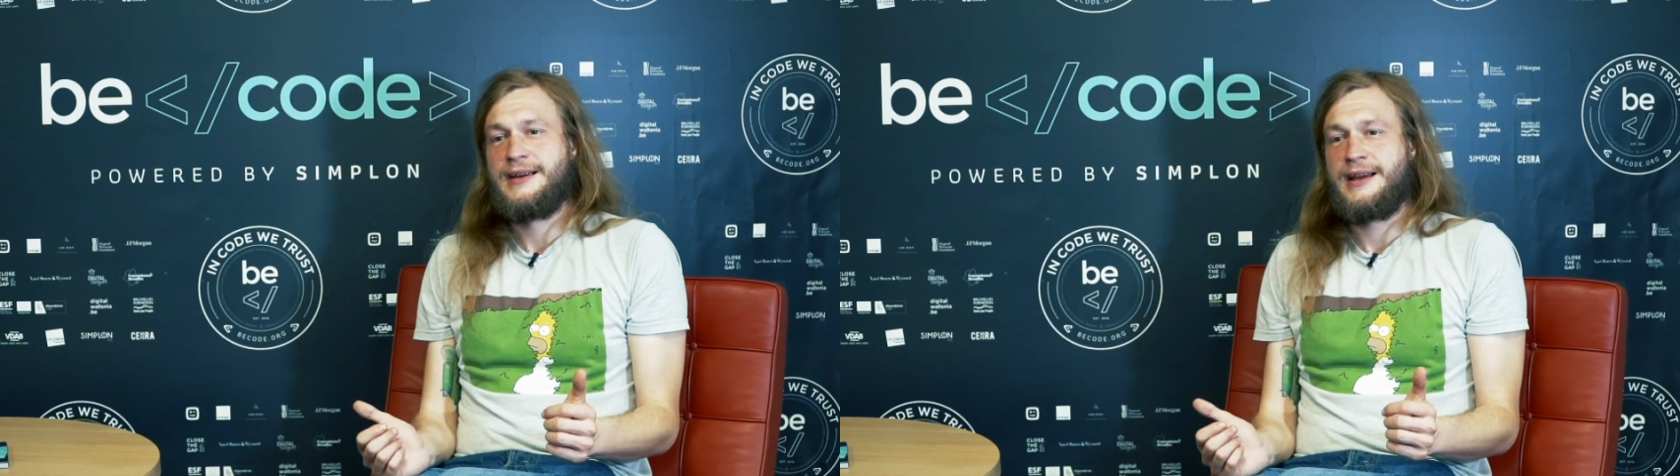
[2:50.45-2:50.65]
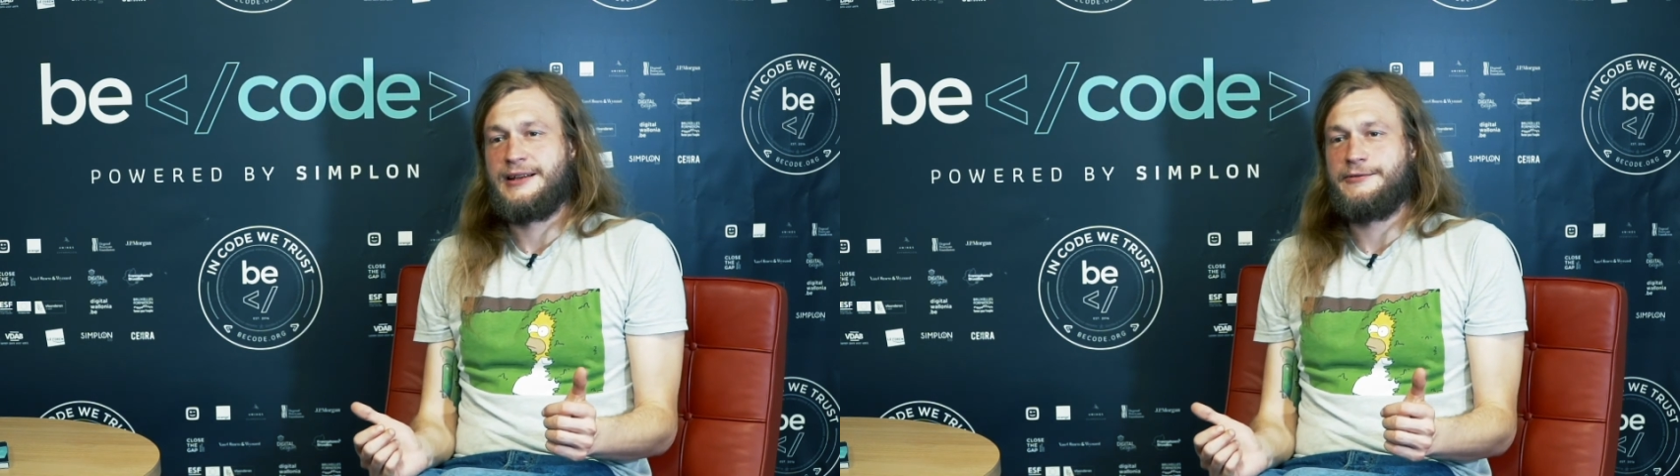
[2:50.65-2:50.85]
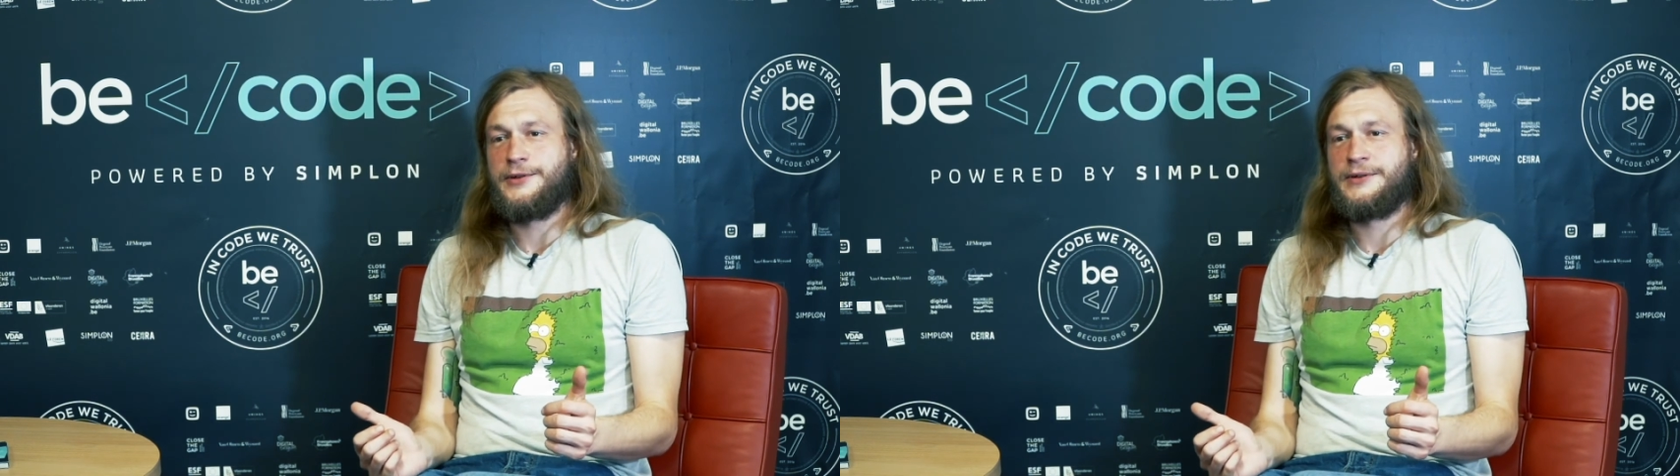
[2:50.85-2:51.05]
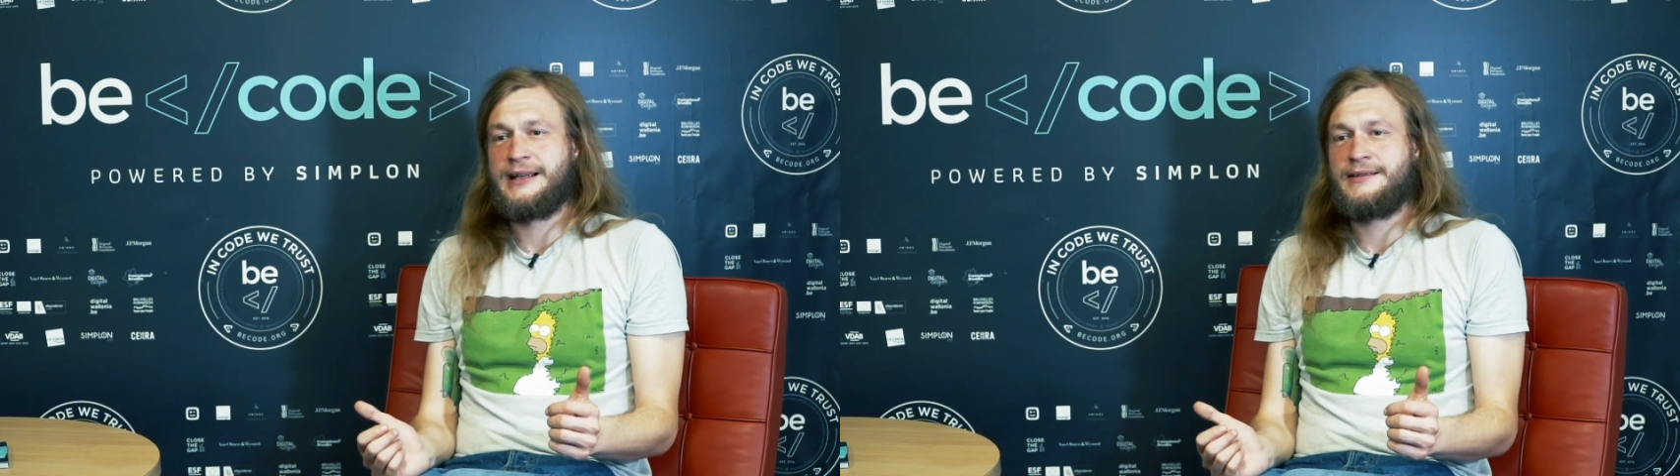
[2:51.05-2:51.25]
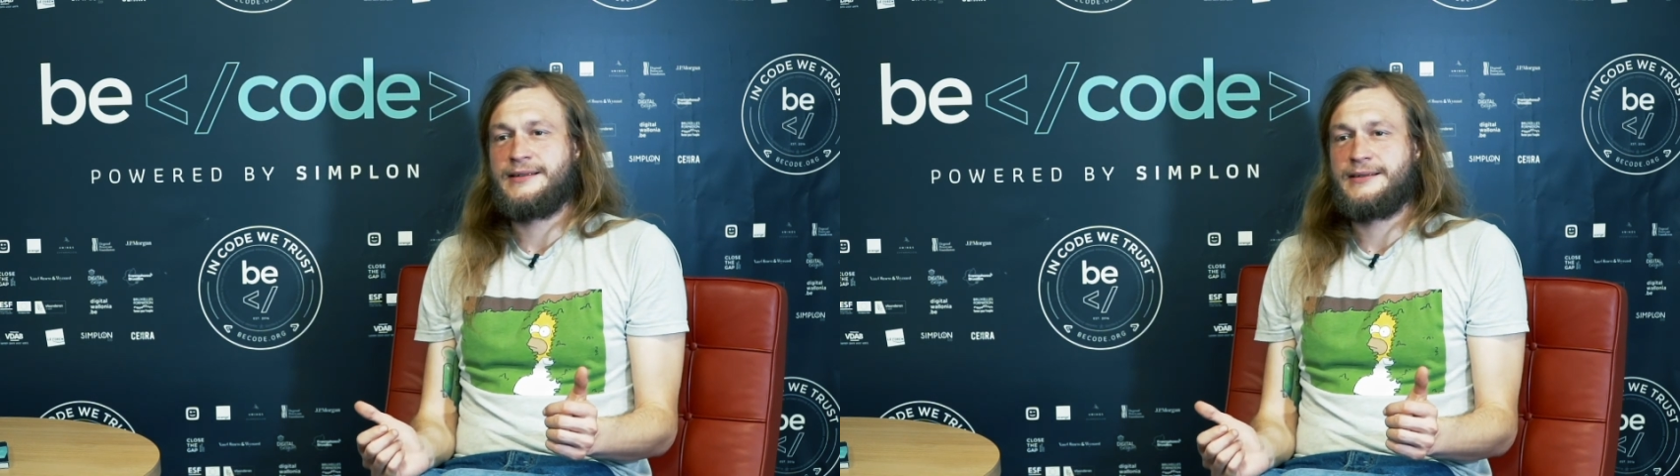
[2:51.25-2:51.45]
And if you
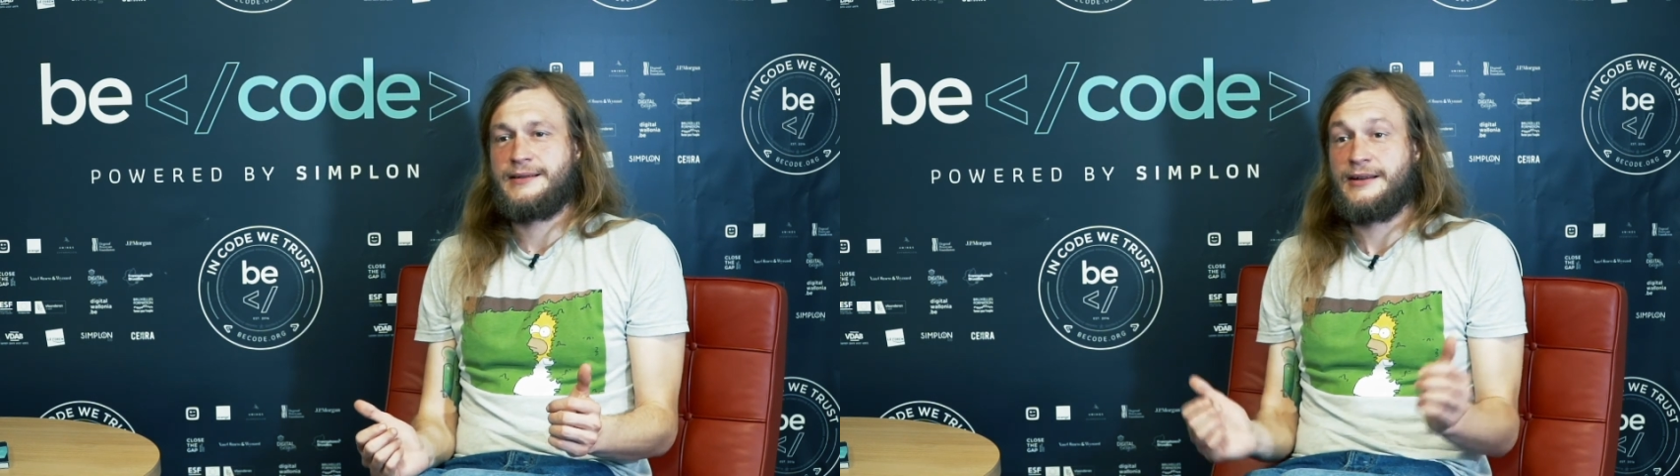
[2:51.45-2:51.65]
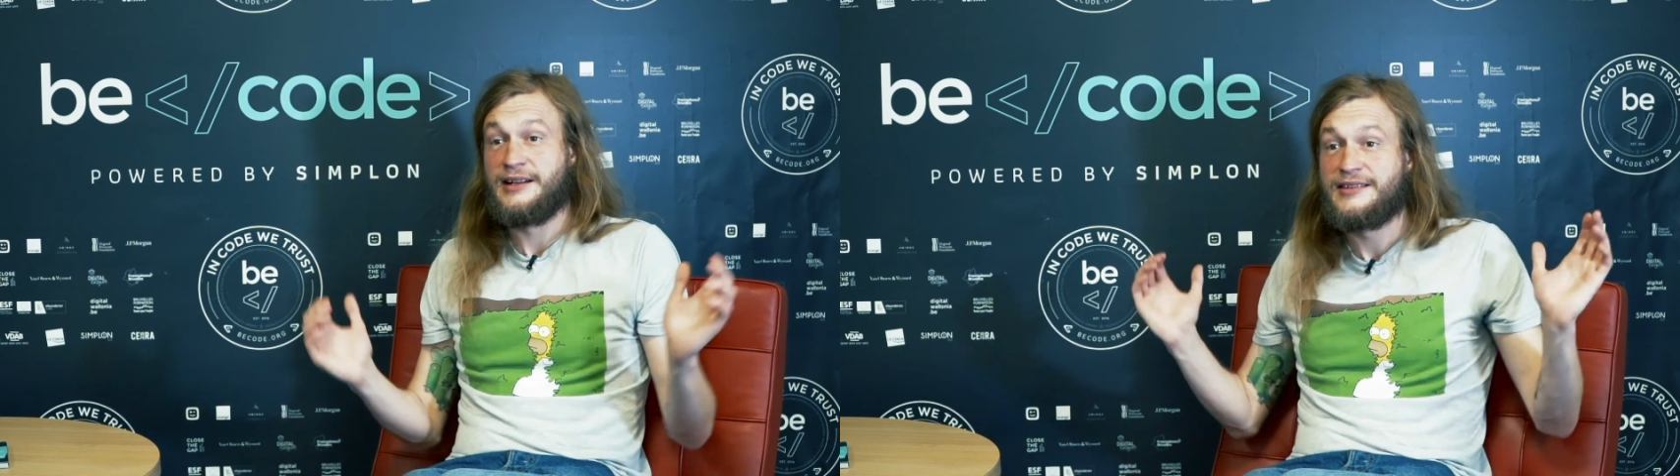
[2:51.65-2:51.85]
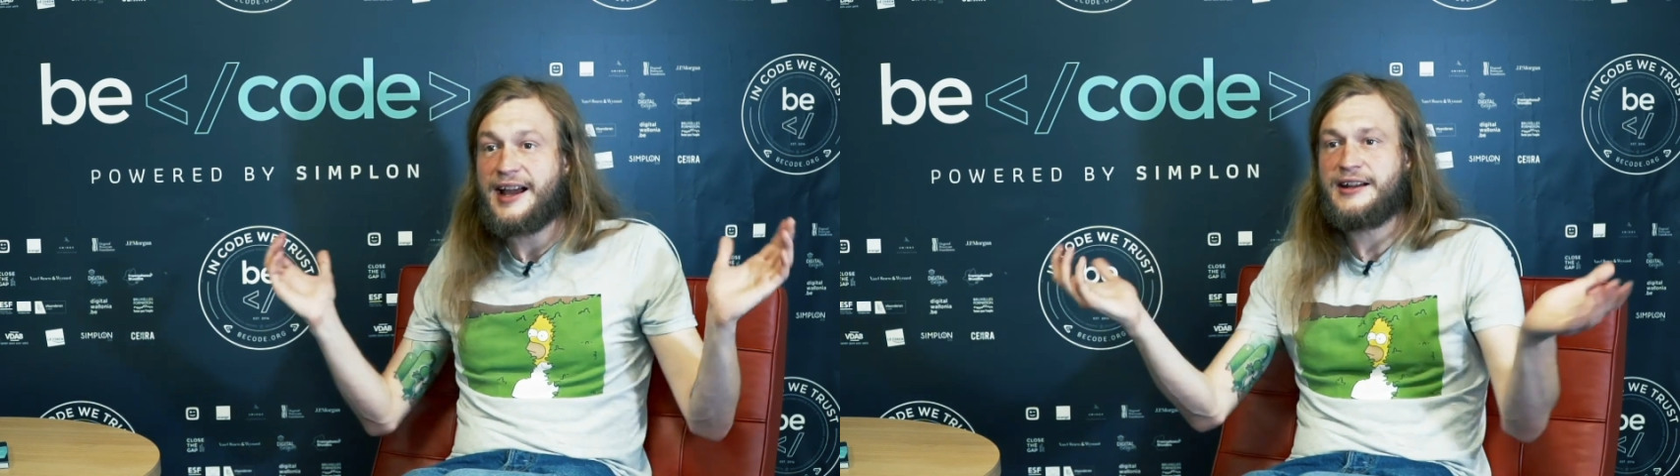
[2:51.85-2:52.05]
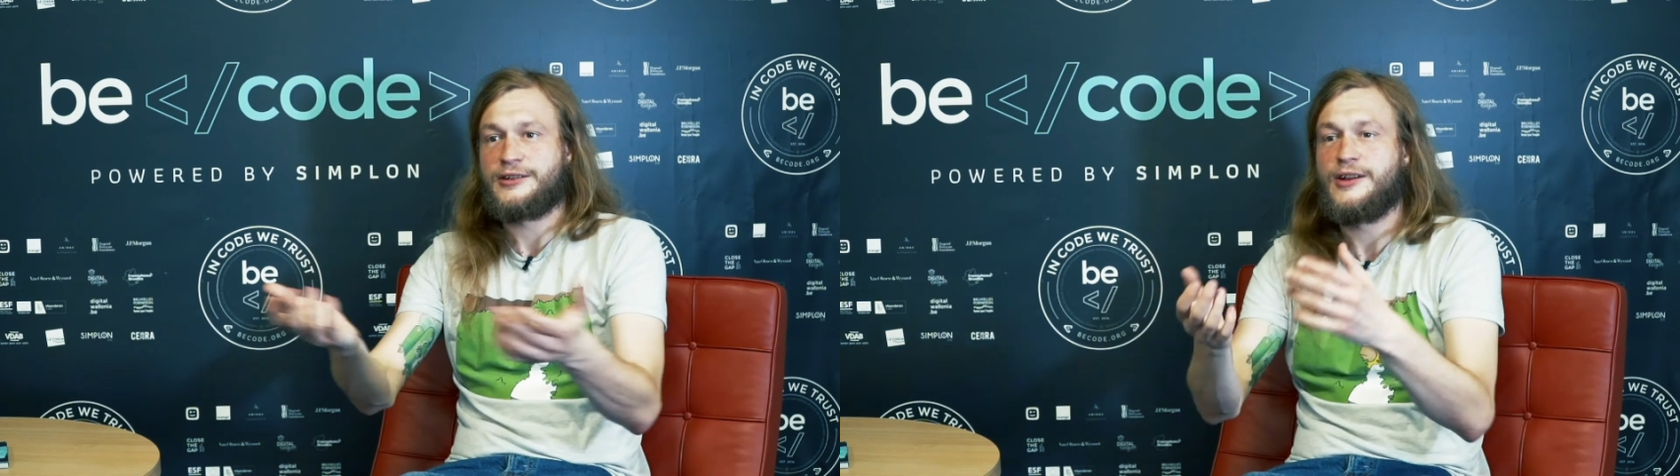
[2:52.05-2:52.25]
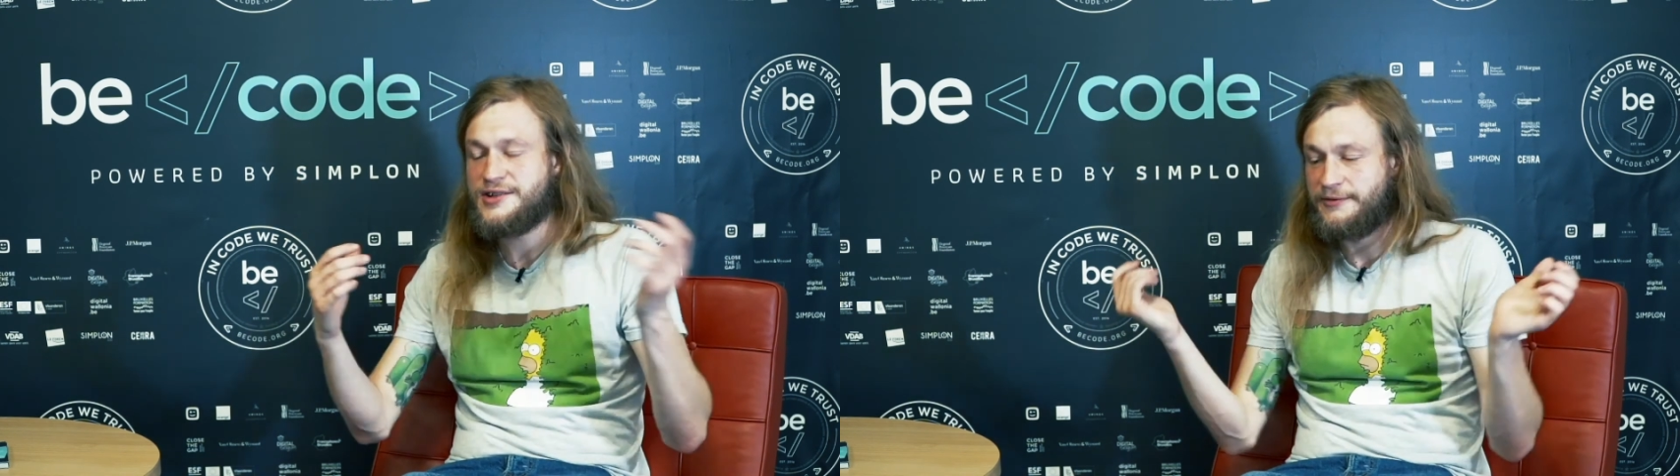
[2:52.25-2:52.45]
get an entire
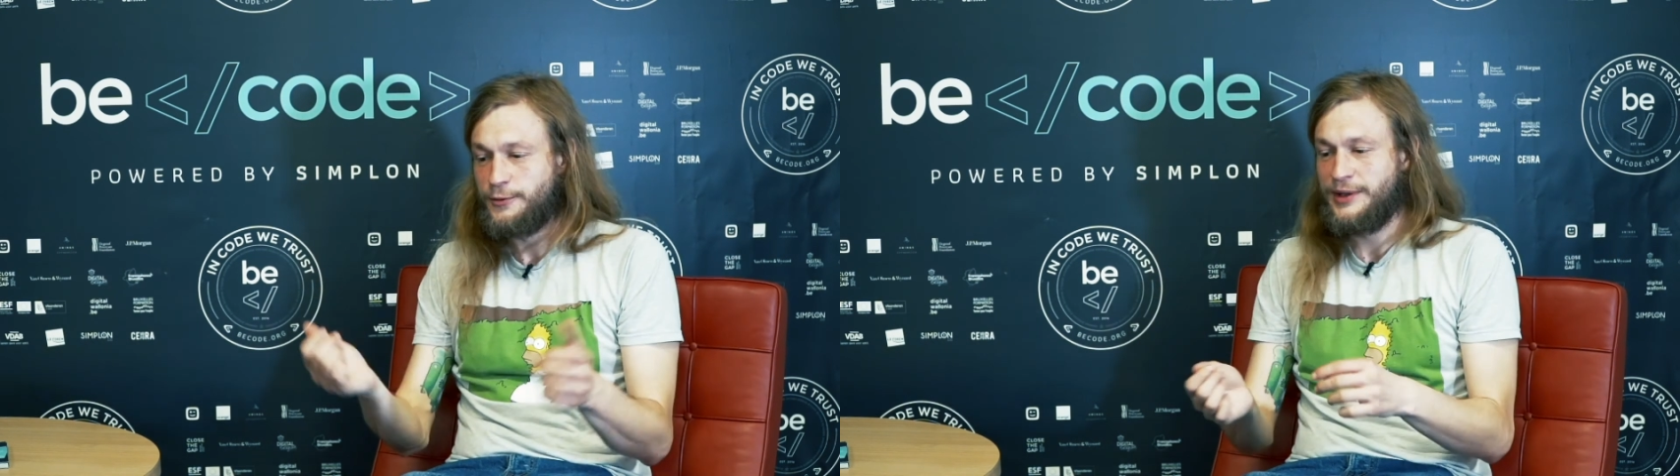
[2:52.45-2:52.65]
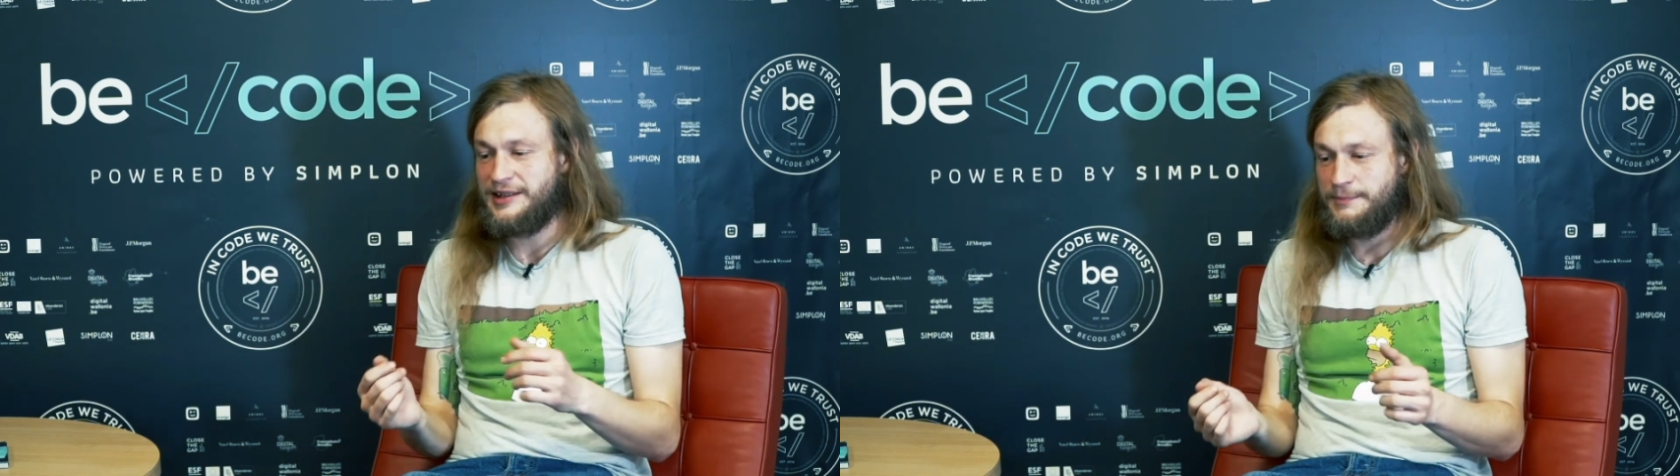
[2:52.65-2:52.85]
class of 20